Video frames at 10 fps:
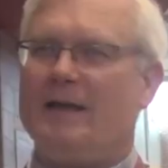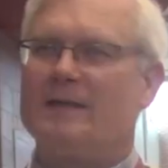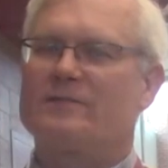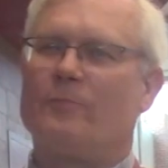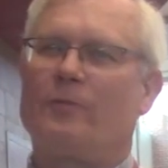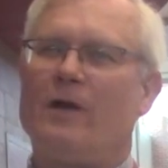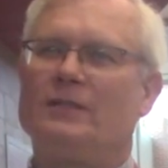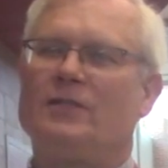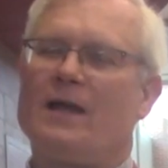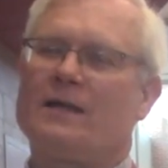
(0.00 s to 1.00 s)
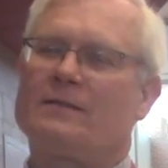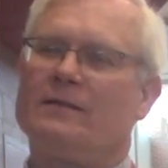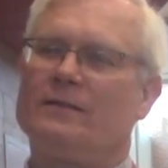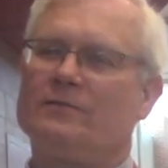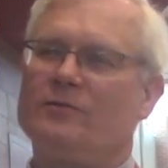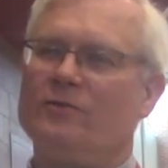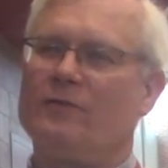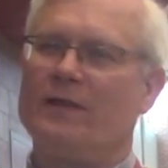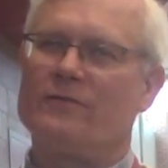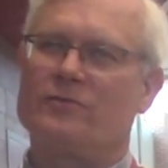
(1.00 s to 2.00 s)
It's a project to
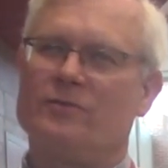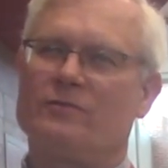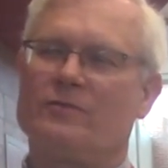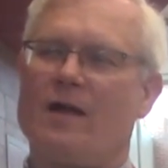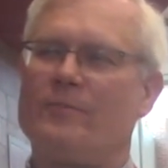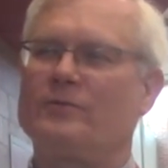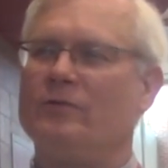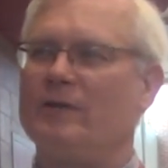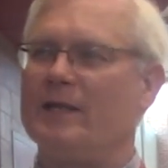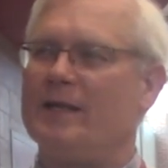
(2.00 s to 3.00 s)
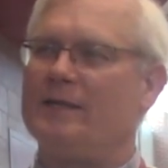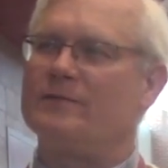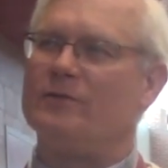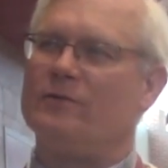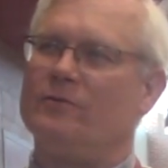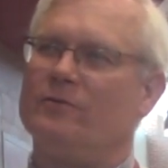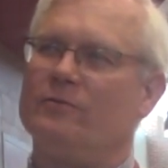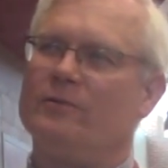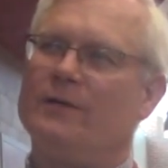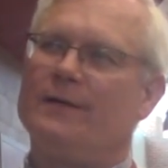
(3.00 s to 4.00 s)
give the students an opportunity
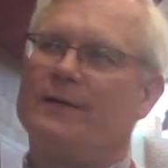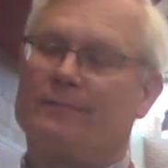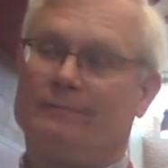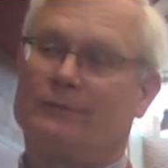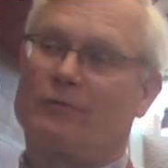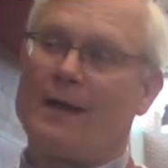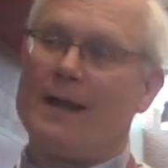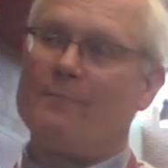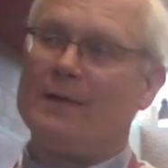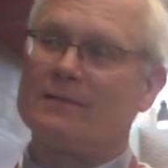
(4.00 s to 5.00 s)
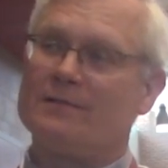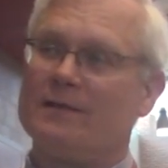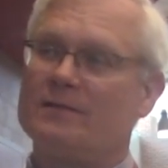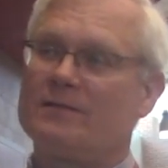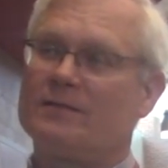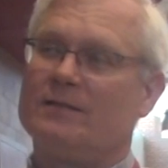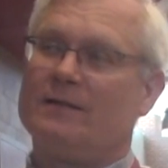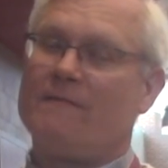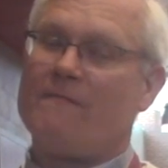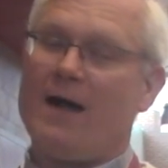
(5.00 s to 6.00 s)
to create a business,
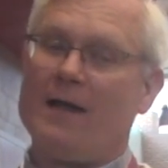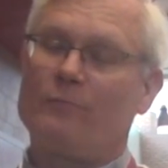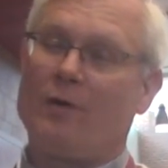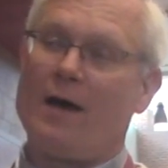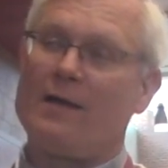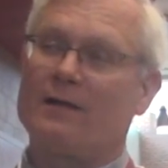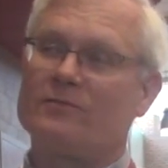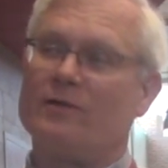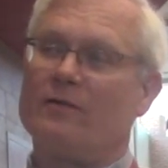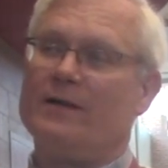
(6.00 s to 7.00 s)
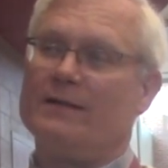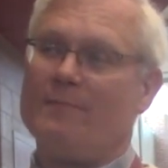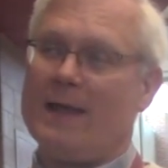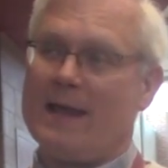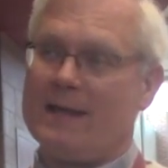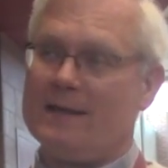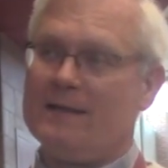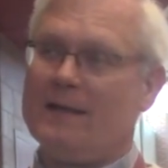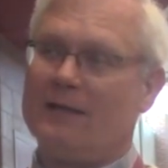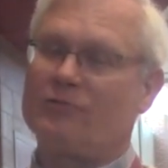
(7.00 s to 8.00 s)
find products that are in demand,
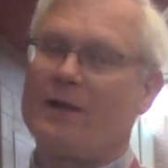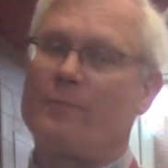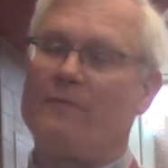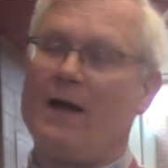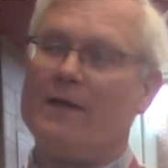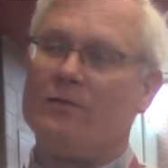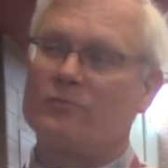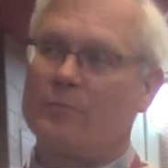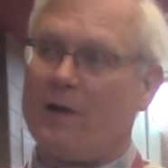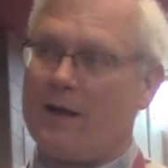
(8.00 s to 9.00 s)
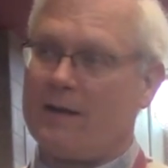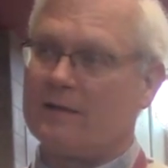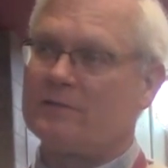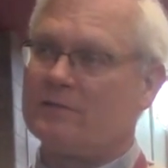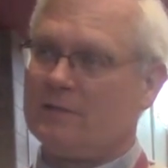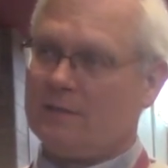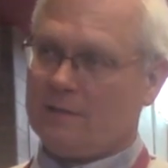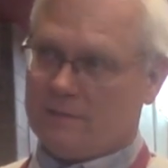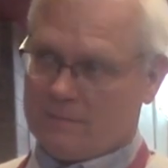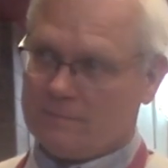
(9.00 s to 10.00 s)
and try to provide those products
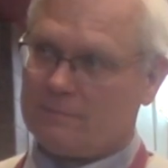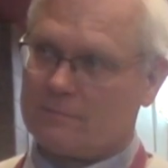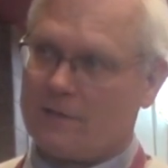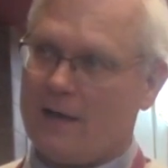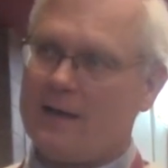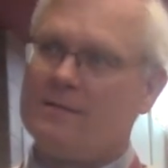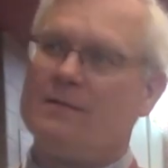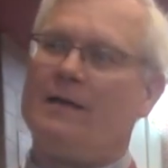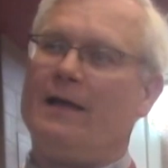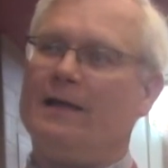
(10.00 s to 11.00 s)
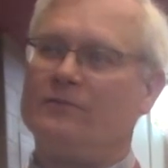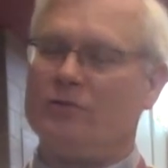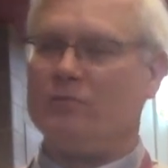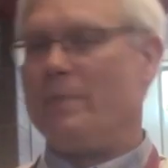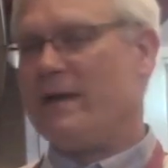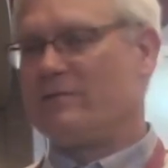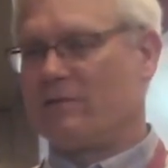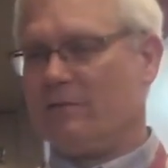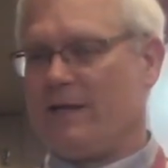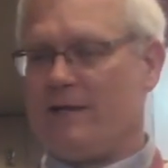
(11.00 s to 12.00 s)
okay? And to
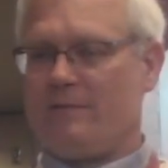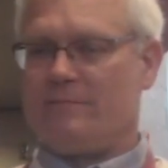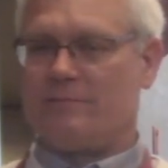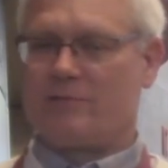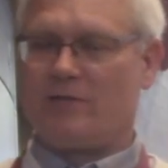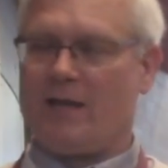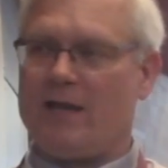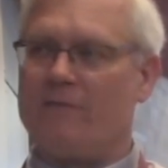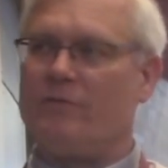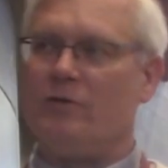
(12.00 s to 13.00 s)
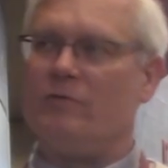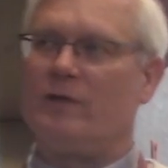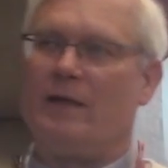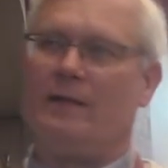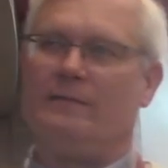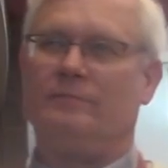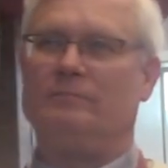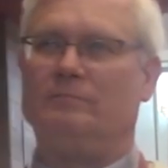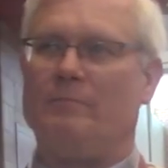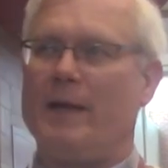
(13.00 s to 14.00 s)
basically see if you
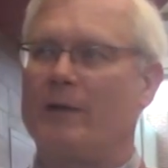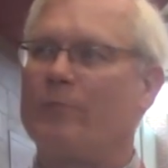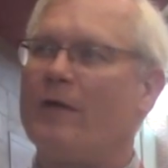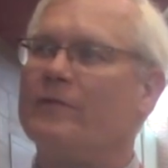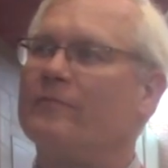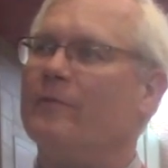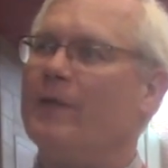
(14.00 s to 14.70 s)
can make a profit from